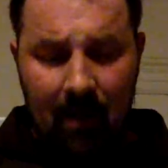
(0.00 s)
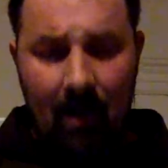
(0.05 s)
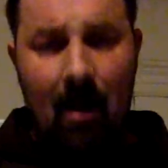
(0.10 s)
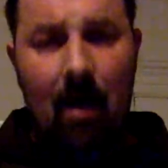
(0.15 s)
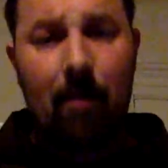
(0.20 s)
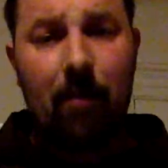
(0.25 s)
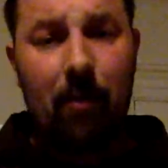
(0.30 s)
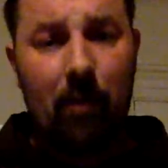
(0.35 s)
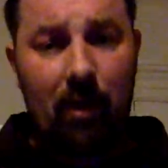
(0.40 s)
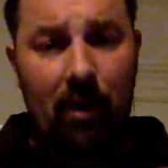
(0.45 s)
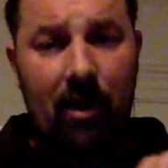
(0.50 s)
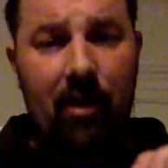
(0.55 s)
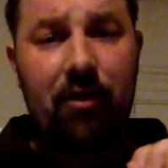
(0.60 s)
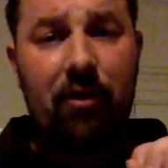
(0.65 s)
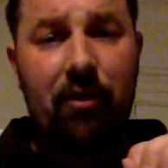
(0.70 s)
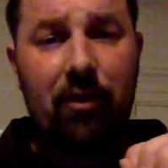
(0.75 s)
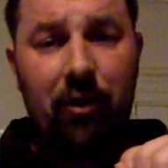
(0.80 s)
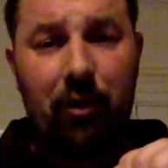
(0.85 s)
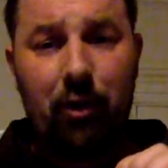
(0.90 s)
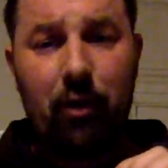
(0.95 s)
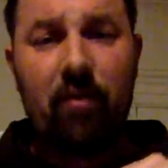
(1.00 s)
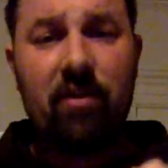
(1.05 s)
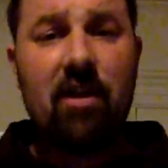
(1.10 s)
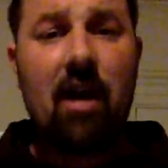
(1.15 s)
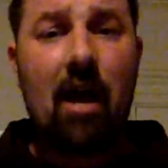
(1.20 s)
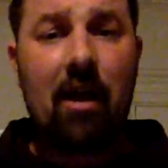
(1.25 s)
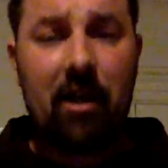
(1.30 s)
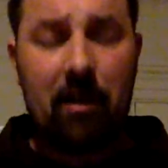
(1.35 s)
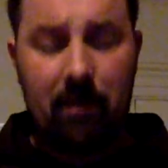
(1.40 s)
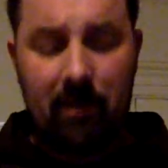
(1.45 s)
And you'll have a
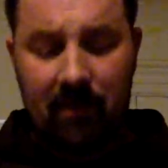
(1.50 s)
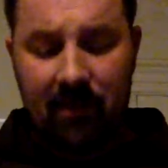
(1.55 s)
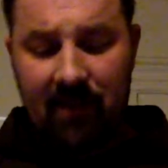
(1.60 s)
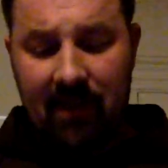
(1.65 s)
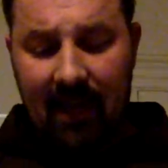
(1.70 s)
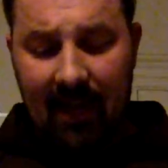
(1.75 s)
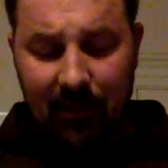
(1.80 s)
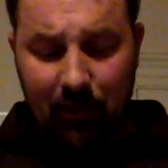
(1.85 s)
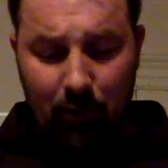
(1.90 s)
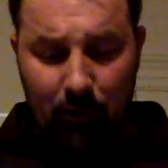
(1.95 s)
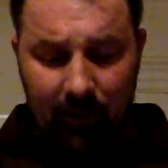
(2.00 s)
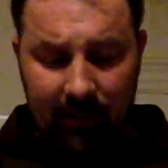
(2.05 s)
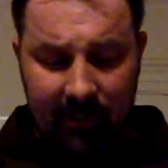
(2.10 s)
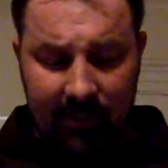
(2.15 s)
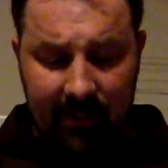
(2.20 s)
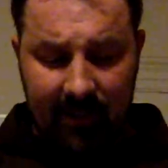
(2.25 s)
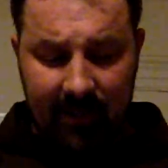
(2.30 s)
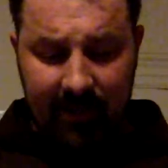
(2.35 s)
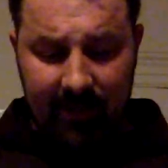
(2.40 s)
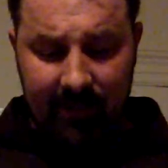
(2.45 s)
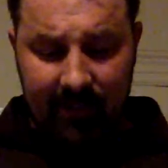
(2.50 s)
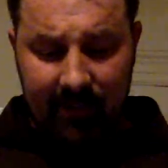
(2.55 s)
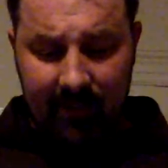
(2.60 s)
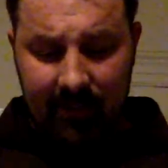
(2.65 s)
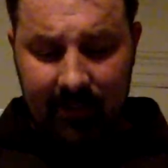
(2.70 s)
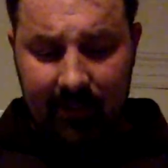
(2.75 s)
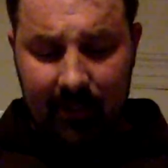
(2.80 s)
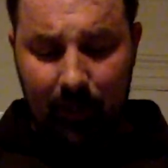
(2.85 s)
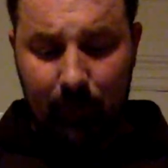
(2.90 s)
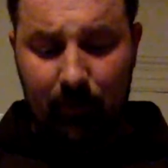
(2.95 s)
document that has all these
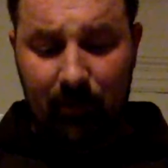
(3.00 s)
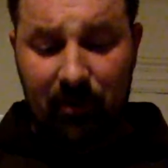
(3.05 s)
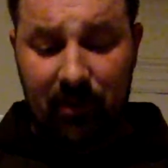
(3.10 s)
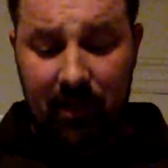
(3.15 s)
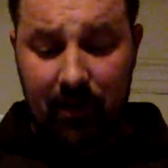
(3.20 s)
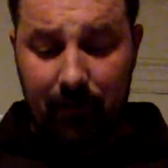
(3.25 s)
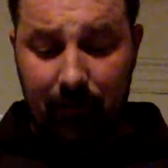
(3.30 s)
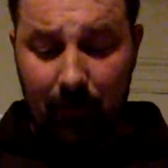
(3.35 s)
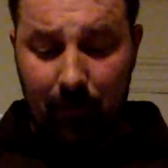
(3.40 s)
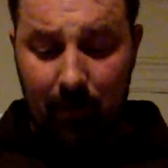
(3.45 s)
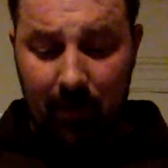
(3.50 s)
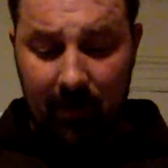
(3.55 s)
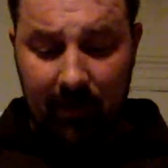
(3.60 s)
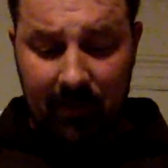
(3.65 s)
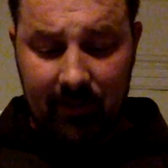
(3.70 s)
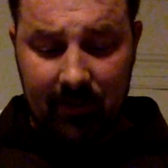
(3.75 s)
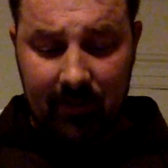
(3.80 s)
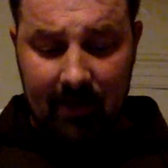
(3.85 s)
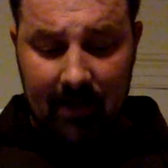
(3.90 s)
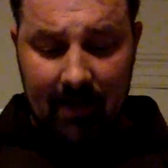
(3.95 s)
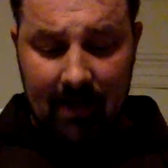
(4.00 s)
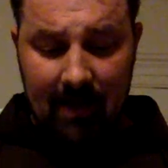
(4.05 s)
things that you receive from us.